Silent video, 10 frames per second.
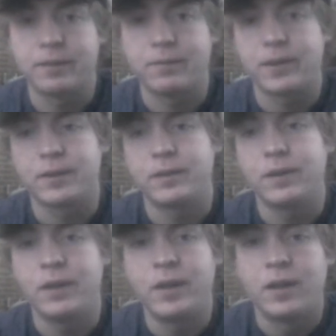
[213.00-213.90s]
factor.
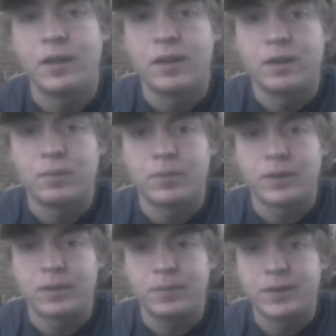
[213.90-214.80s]

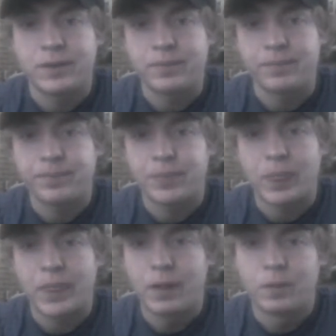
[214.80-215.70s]
But I mean,
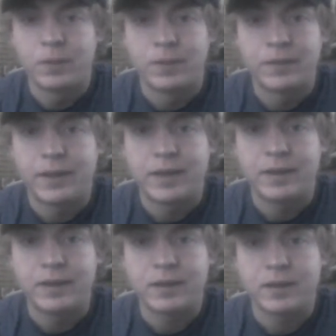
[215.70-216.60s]
other than
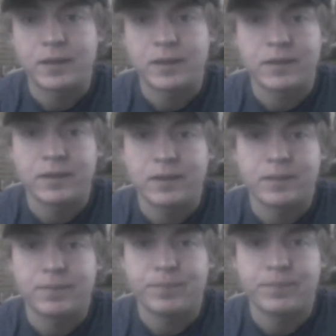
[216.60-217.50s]
that,
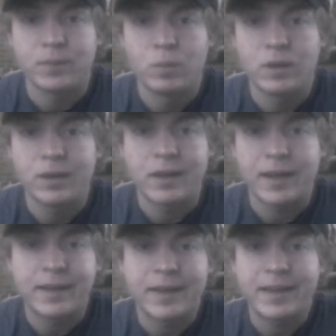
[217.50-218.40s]
uh,
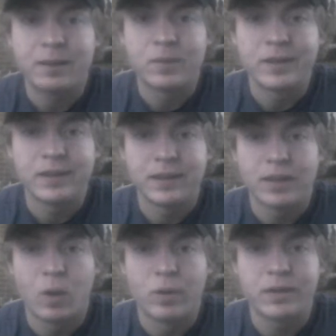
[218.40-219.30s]
I can't really like
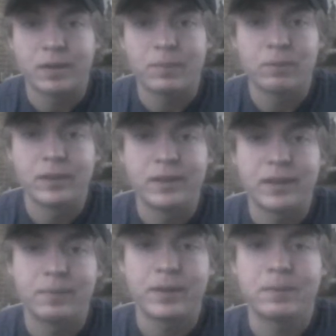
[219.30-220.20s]
go into. I'm not really.
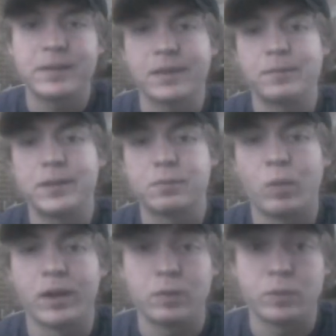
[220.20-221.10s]
I mean, I'm
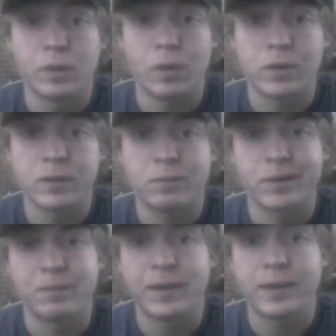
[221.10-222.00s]
disappointed because we lost.
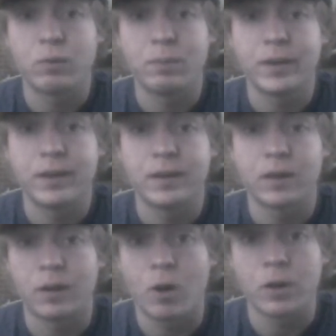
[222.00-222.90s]
But I mean, I think we played
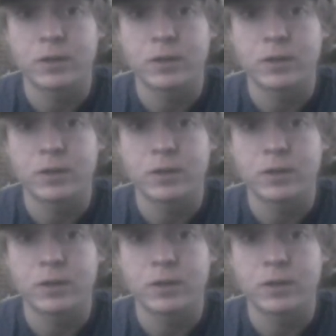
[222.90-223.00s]
our hearts